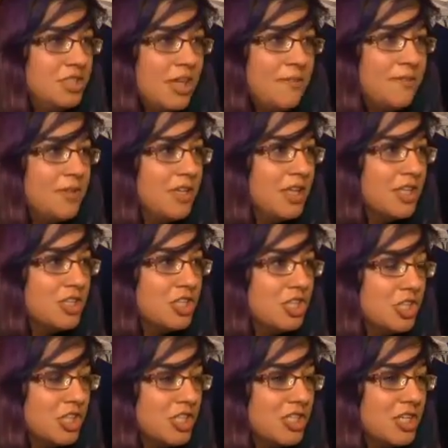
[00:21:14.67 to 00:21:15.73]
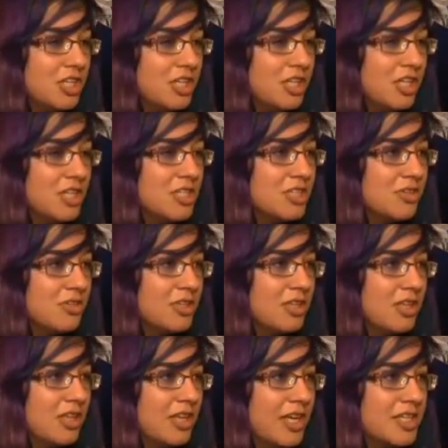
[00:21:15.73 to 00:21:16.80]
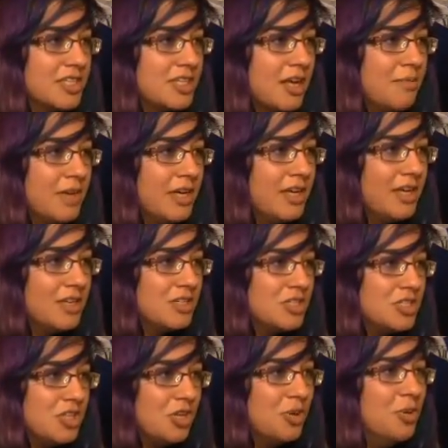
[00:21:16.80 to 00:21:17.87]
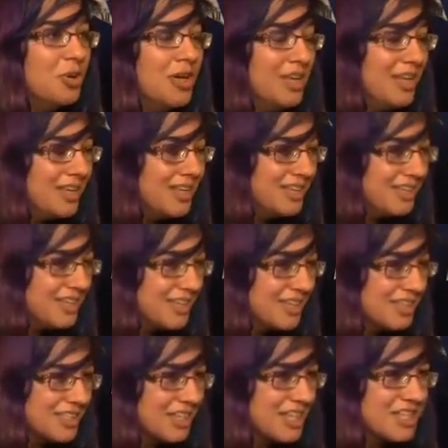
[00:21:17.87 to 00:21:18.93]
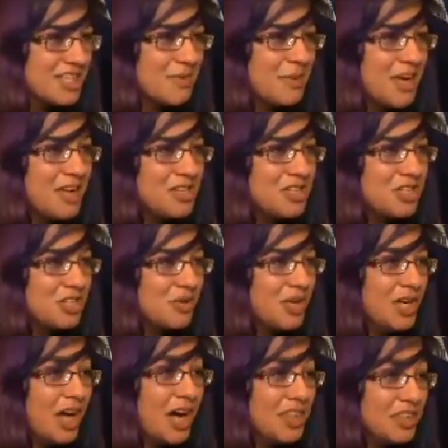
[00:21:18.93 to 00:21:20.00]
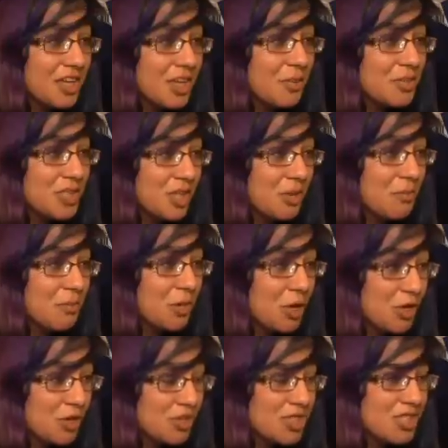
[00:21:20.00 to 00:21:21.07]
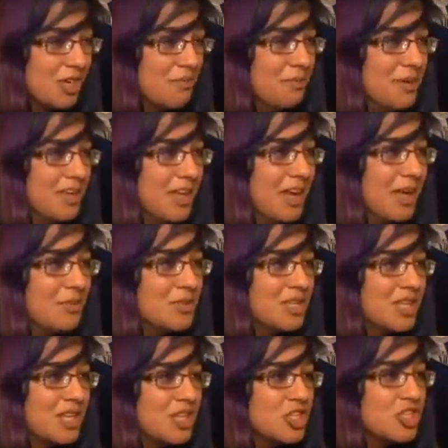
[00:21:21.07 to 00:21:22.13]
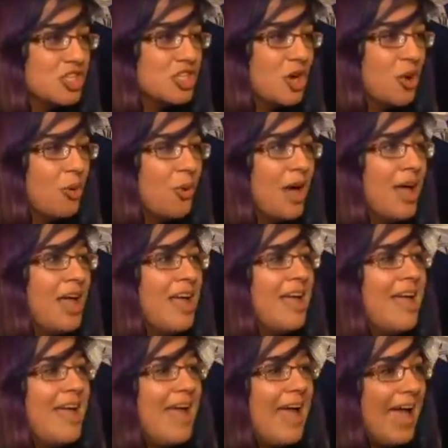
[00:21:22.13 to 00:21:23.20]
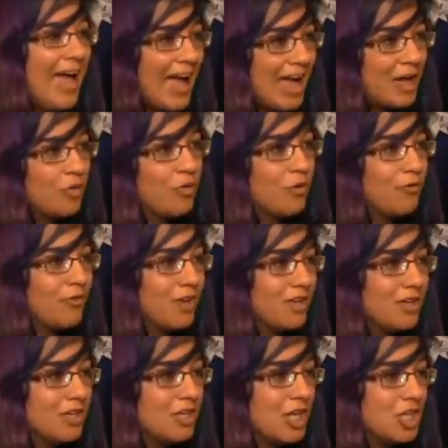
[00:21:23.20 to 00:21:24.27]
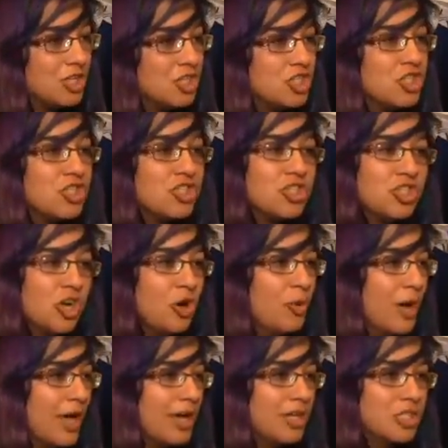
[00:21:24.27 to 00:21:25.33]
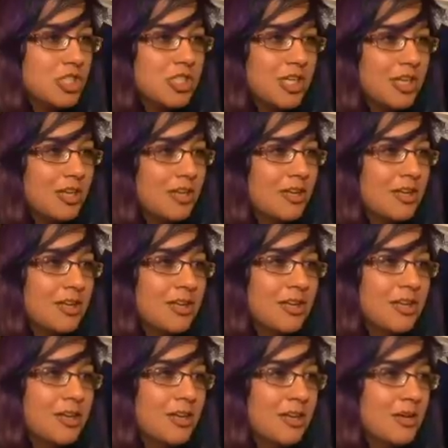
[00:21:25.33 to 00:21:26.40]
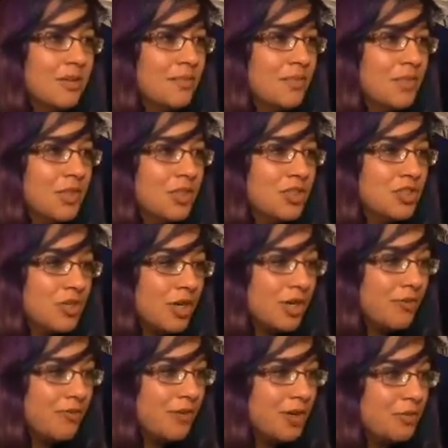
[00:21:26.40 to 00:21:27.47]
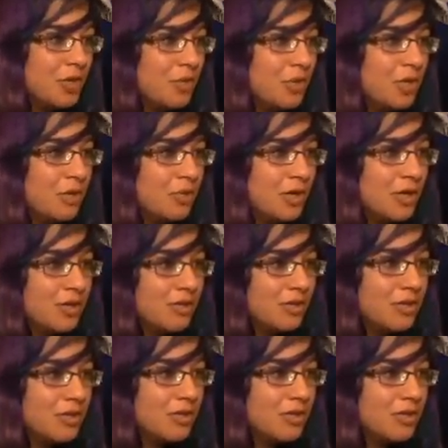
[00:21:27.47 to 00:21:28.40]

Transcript: Definitely a shit ton easier than the last time I had to do it. The last time I had to do it, I thought I was going to murder somebody. I was getting so aggravated and so agitated. Trying to find my way around.